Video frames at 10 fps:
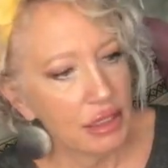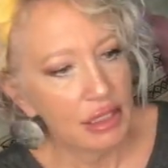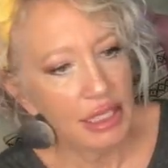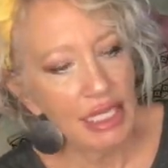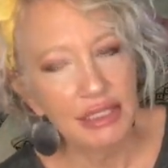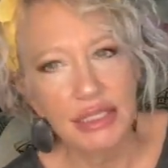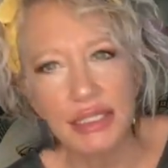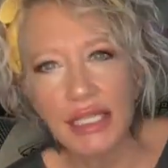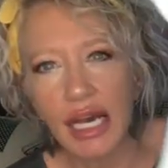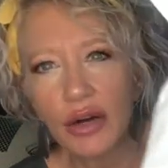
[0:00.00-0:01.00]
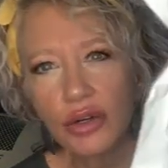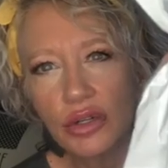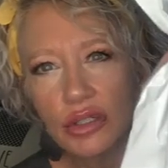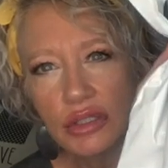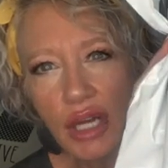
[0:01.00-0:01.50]

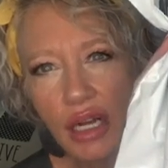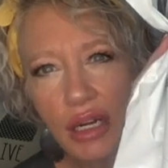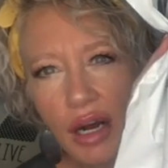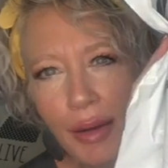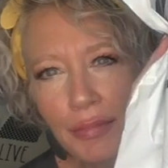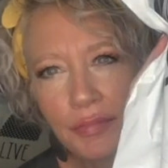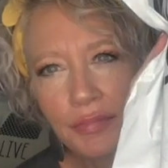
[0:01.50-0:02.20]
classycowgirl.com